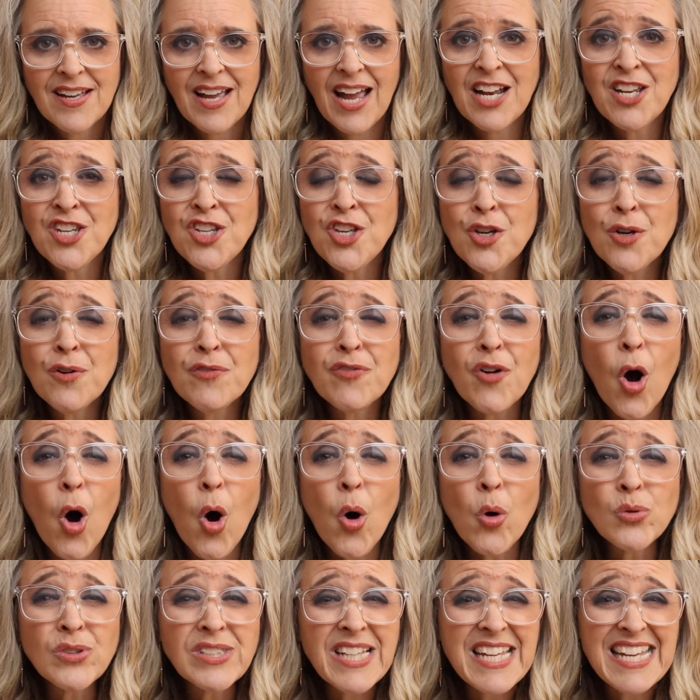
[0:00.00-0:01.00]
and you've
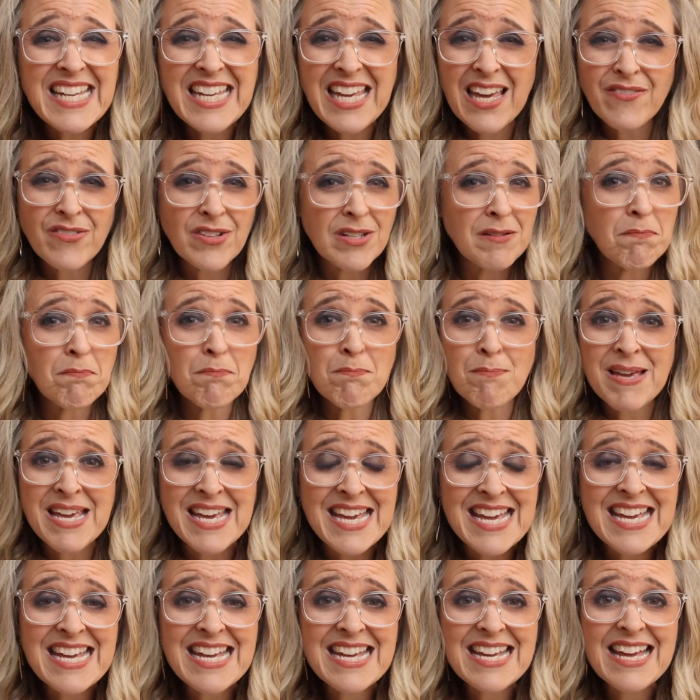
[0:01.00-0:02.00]
only given
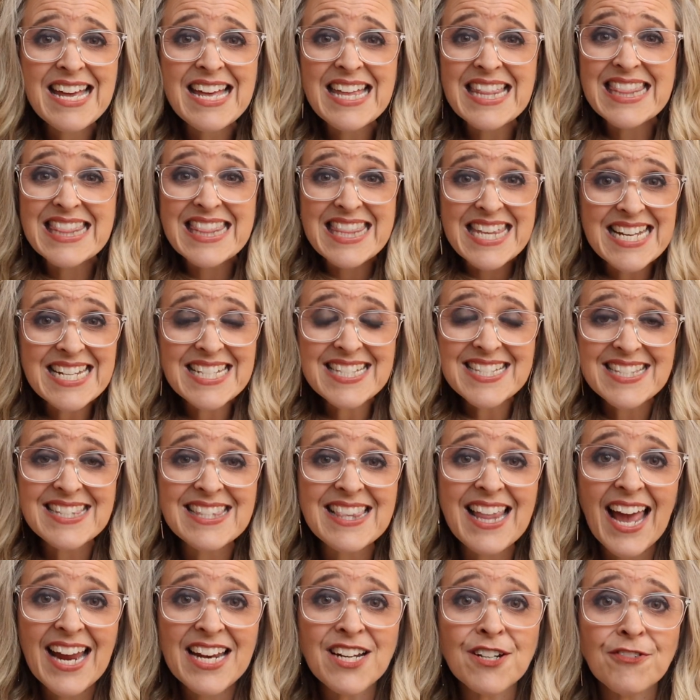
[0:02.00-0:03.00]
me this
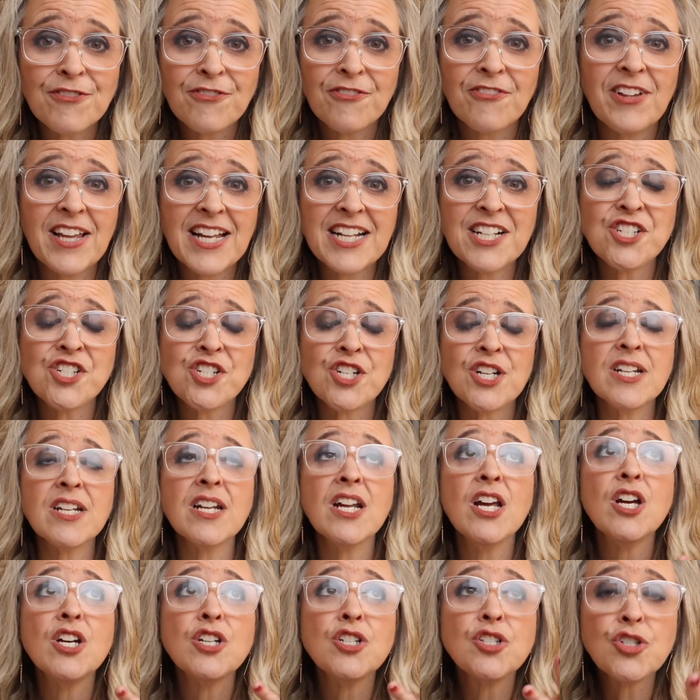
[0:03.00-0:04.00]
light affliction.
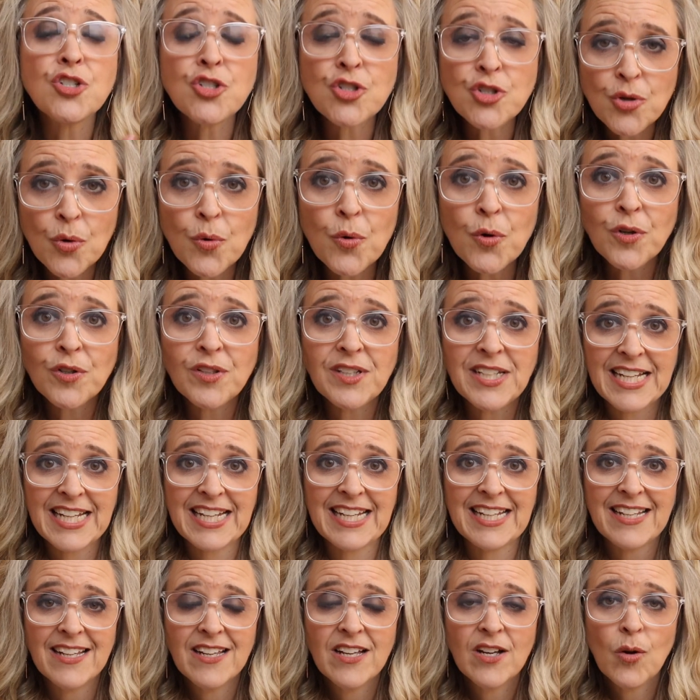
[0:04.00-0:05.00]

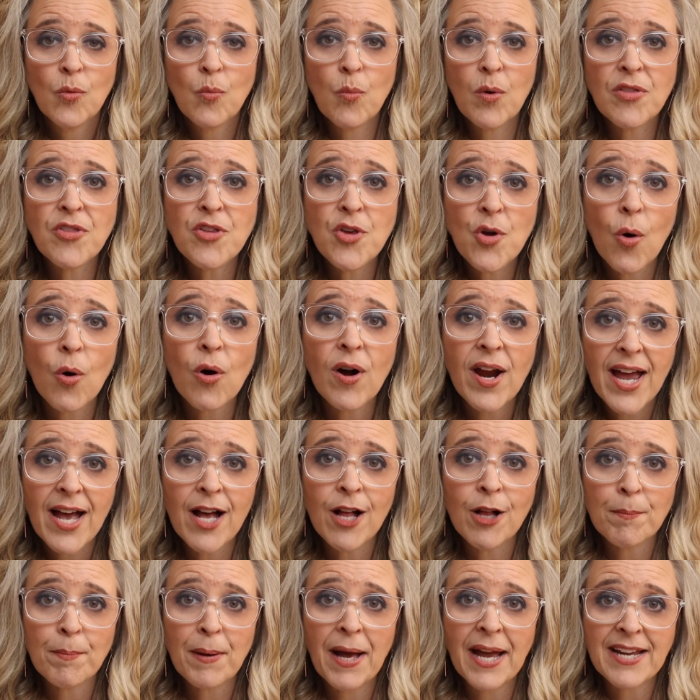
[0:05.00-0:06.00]
Surely, with your
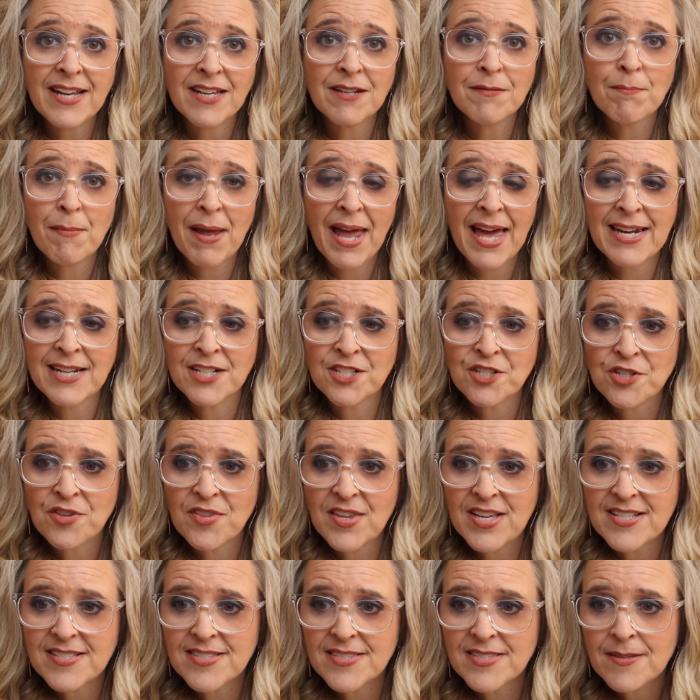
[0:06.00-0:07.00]
help, I can manage
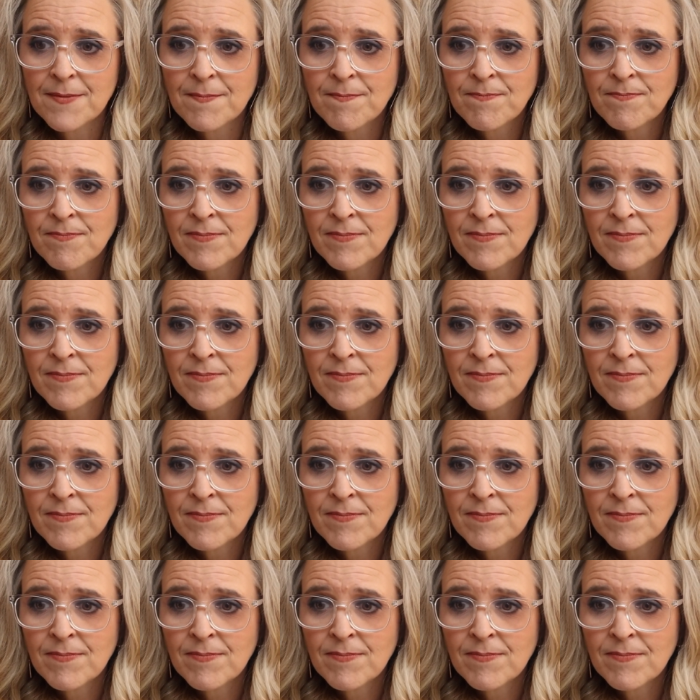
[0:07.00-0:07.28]
this.